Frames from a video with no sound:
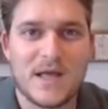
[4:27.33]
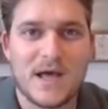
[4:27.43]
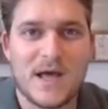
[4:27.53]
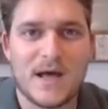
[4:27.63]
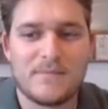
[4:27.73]

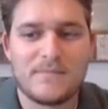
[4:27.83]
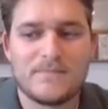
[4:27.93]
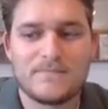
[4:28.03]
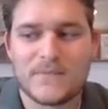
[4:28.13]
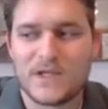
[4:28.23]

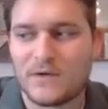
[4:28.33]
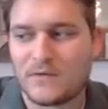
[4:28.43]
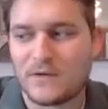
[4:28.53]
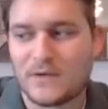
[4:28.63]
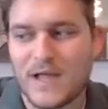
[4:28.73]

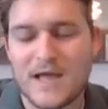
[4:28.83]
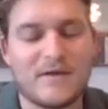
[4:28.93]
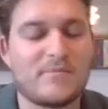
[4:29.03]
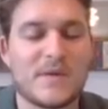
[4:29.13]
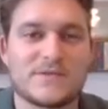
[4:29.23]
there are a
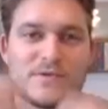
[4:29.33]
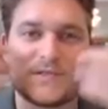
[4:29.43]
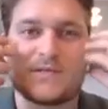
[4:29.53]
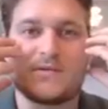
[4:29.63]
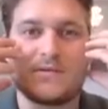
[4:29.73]
lot of
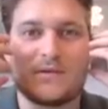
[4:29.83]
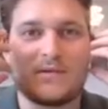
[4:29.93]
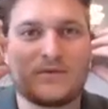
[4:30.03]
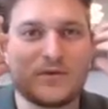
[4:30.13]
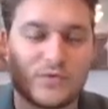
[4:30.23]
muscles
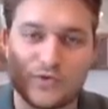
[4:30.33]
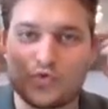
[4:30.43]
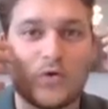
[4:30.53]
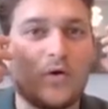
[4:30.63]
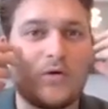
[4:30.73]
to
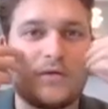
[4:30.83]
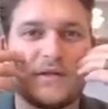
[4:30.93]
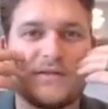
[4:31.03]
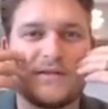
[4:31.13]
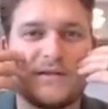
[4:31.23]
control
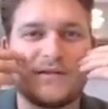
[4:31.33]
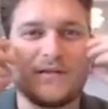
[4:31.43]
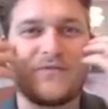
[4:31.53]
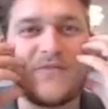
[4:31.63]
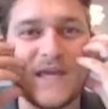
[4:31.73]
in
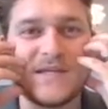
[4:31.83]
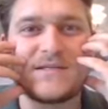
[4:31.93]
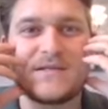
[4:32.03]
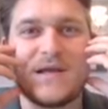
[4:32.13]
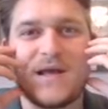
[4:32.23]
the
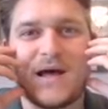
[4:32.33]
face.